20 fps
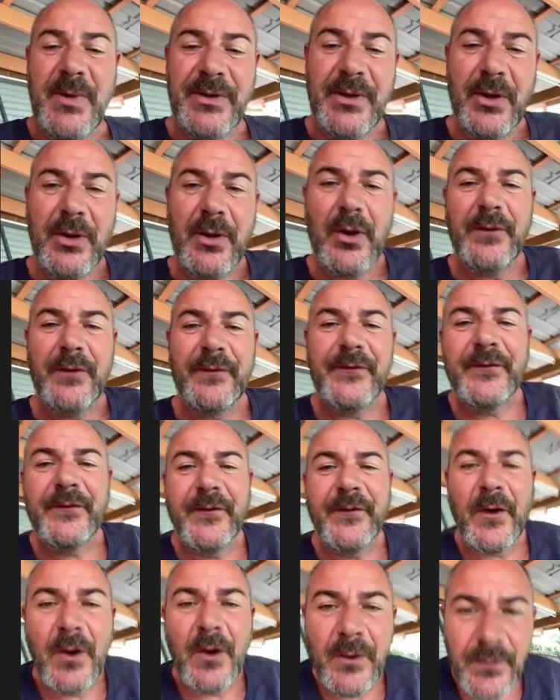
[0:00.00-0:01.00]
when I got
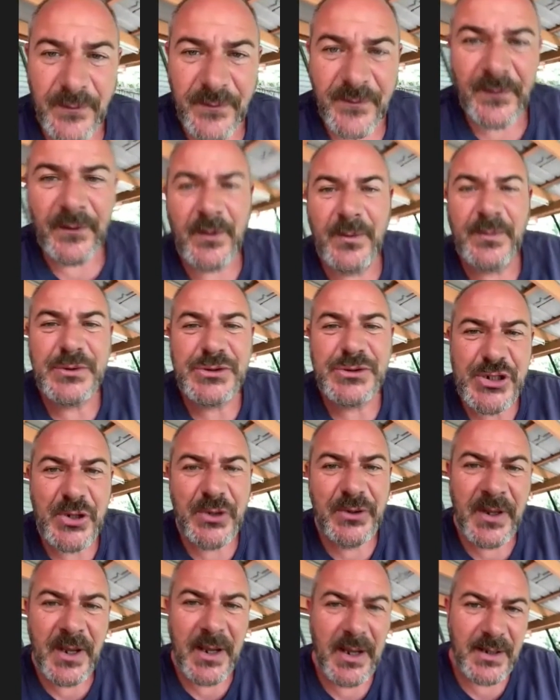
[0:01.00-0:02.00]
stones and I was
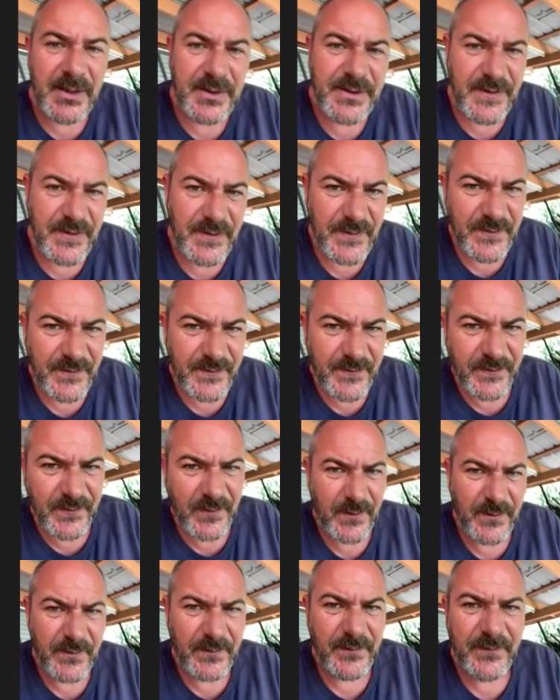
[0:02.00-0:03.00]
shown how to use
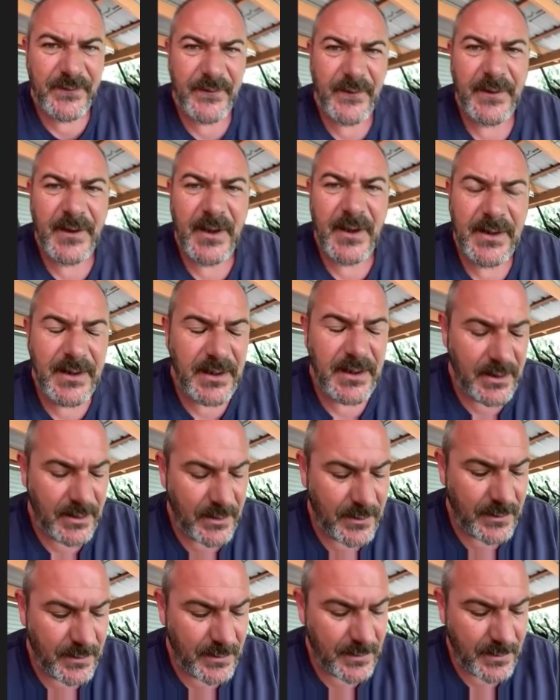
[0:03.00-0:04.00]
stones, the lady
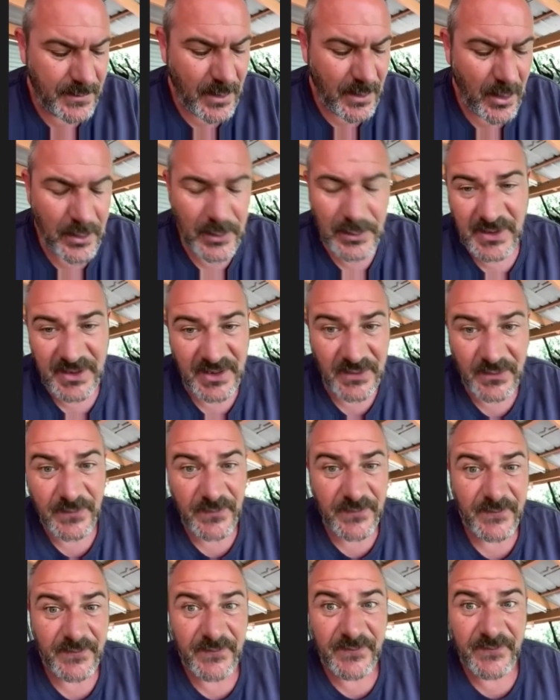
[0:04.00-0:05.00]
who only
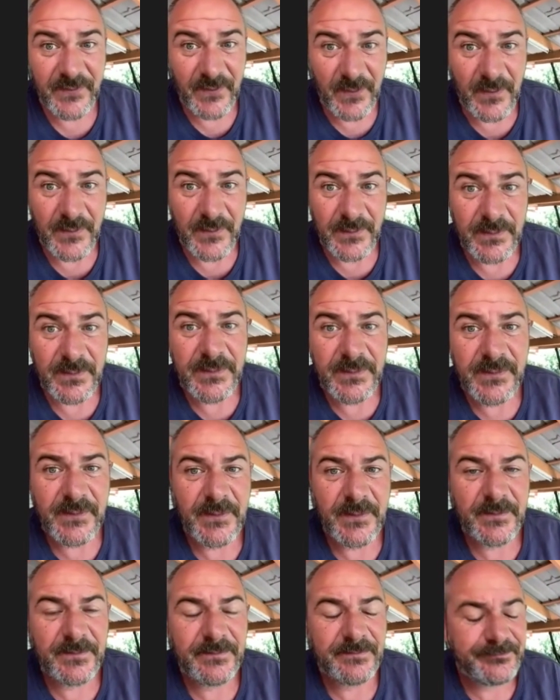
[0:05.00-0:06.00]
uses stones,
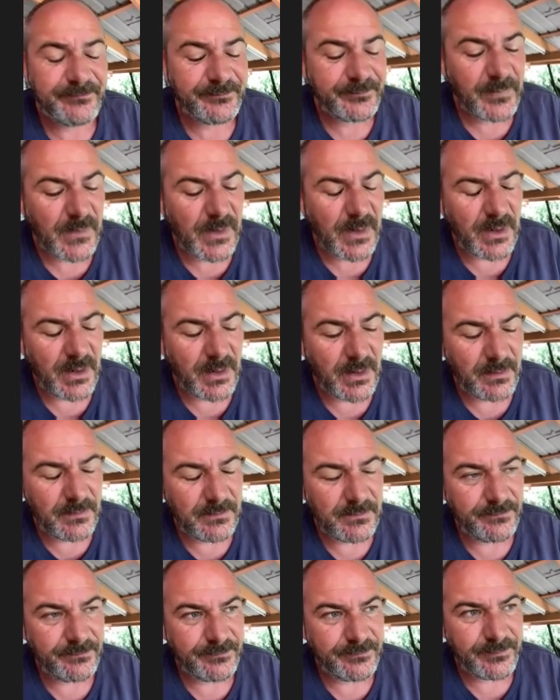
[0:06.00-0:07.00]

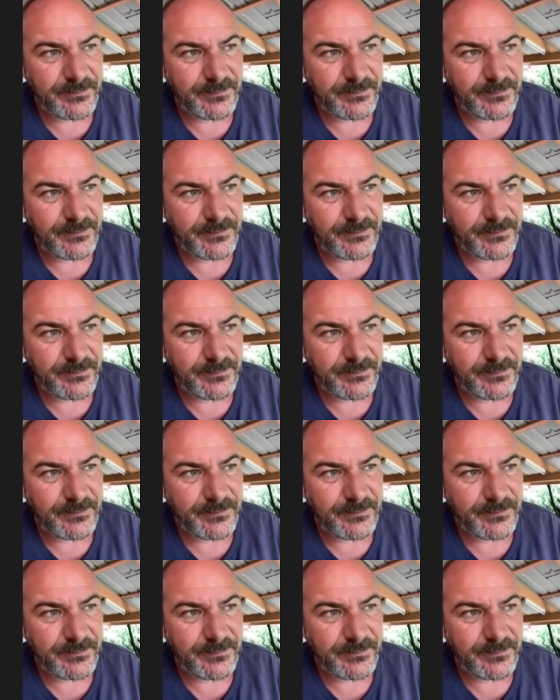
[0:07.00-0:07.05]
I